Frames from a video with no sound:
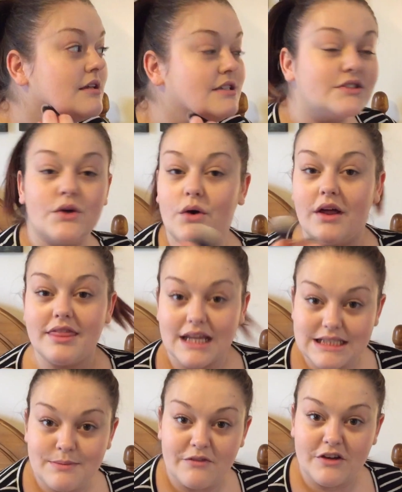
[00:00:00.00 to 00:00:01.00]
So
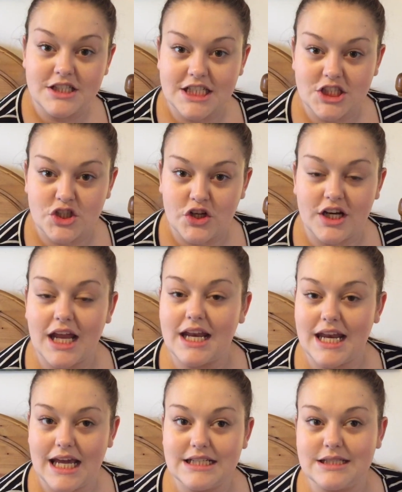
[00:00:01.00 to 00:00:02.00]
that's my foundation on.
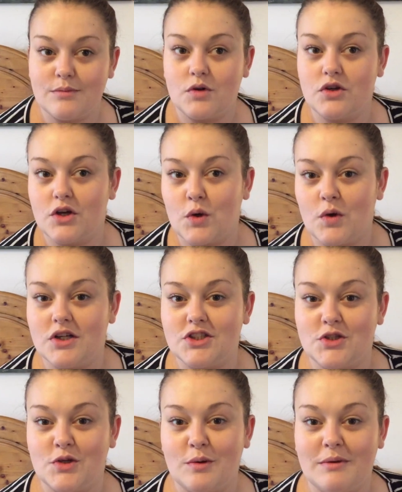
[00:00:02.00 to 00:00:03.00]
Next I'm going to go on
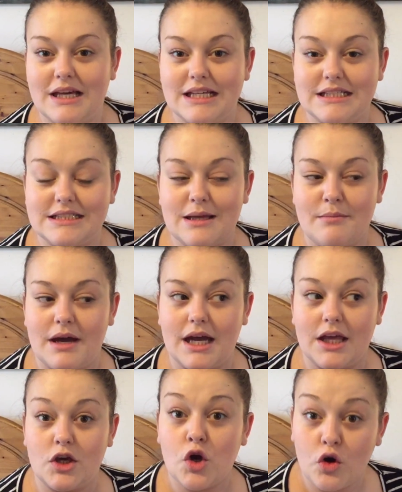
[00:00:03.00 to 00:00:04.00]
to is
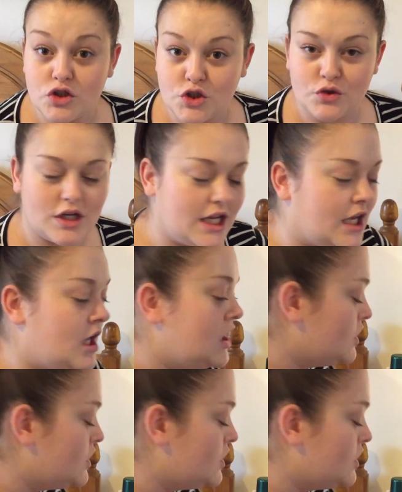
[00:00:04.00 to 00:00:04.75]
my contouring.